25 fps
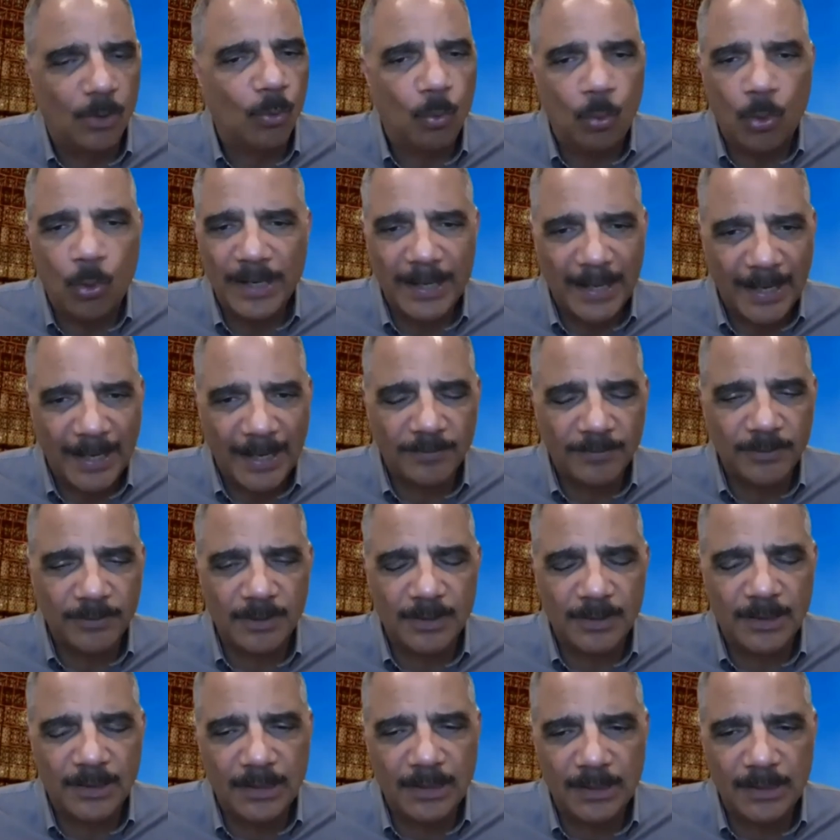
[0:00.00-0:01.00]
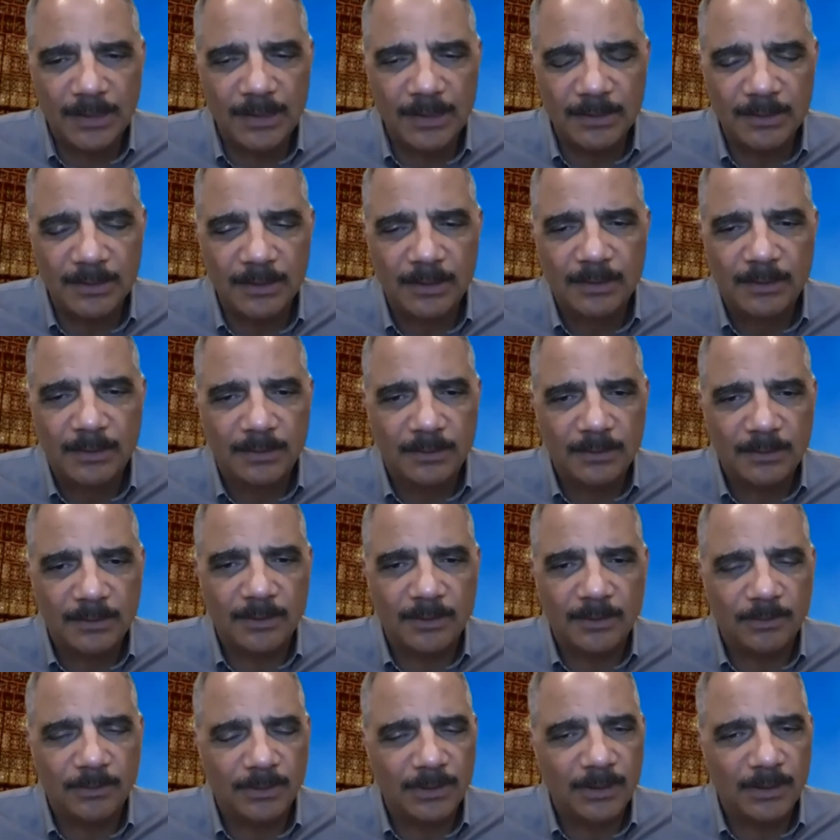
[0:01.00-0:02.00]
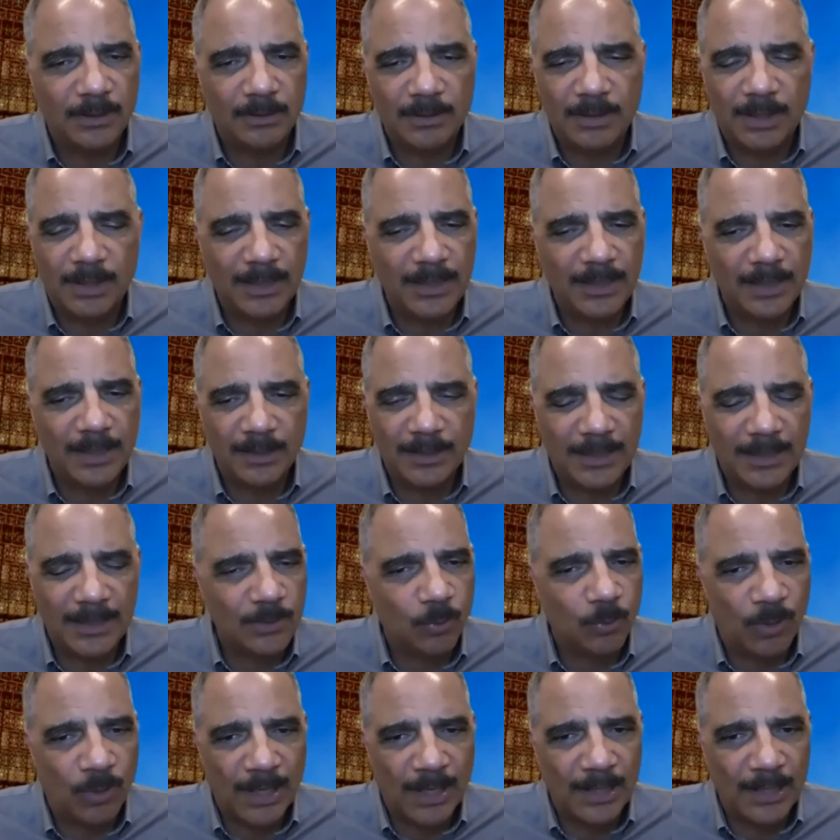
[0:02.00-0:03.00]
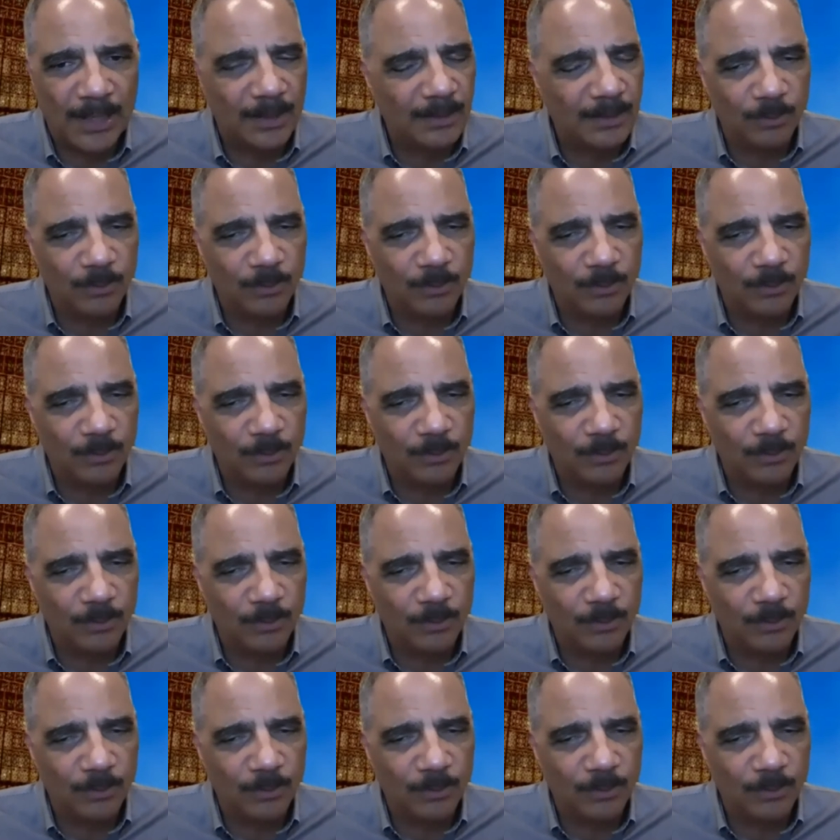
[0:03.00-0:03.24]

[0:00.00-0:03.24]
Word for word: whatever it is. So, you know, again, that's why